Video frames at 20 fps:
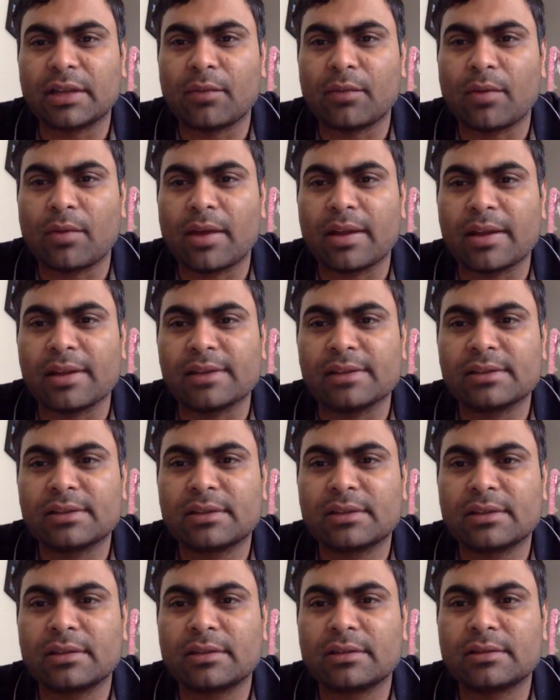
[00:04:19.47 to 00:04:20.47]
and why
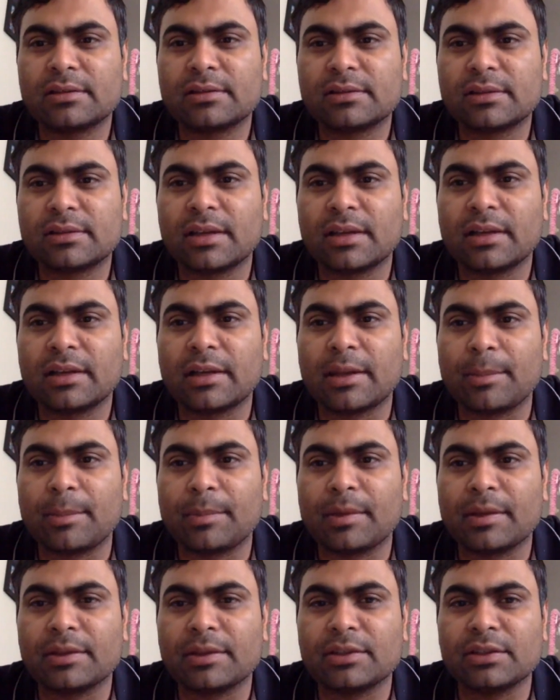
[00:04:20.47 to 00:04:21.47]
resisting
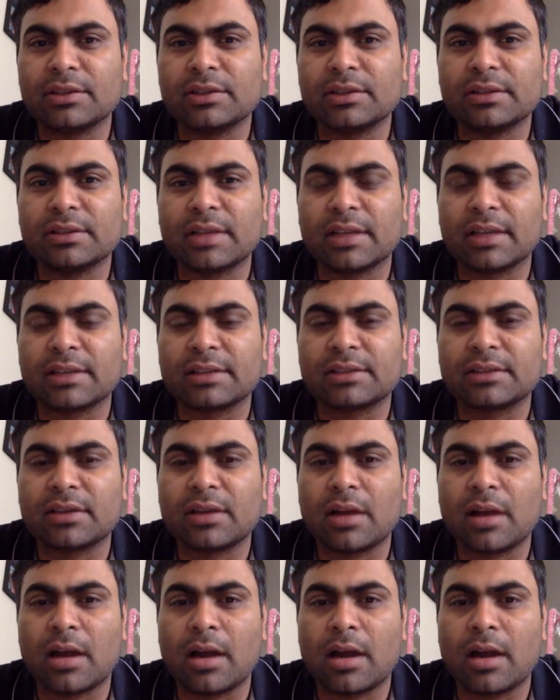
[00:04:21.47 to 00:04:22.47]
temptation is
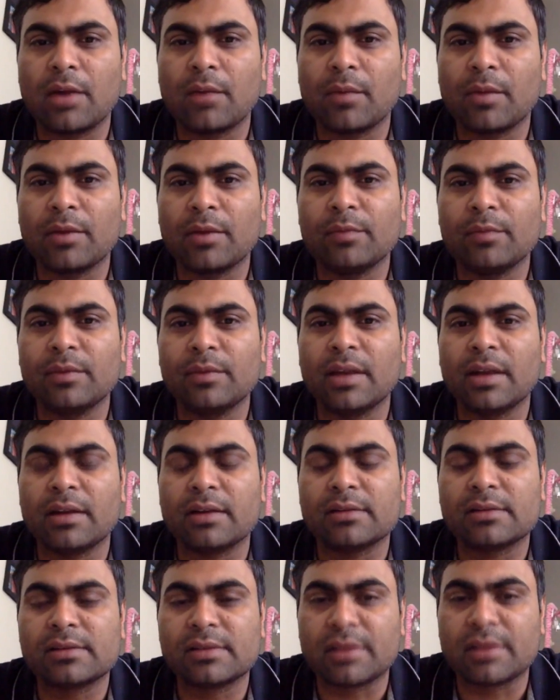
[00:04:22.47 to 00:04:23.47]
extra hard when we
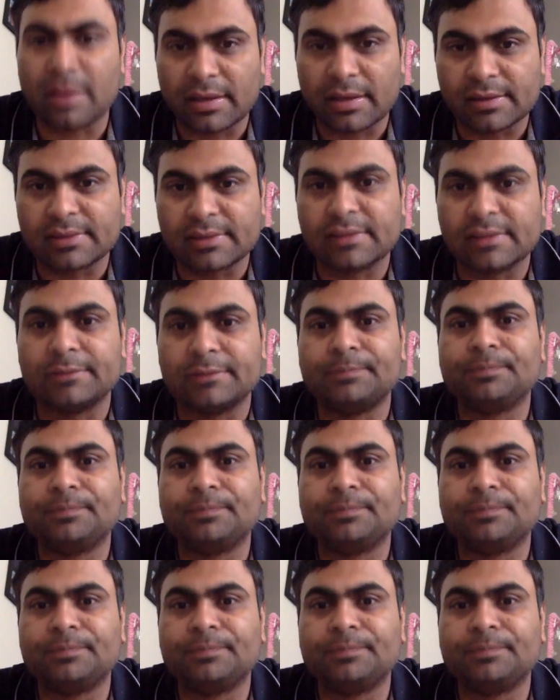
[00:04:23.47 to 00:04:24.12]
are stressed.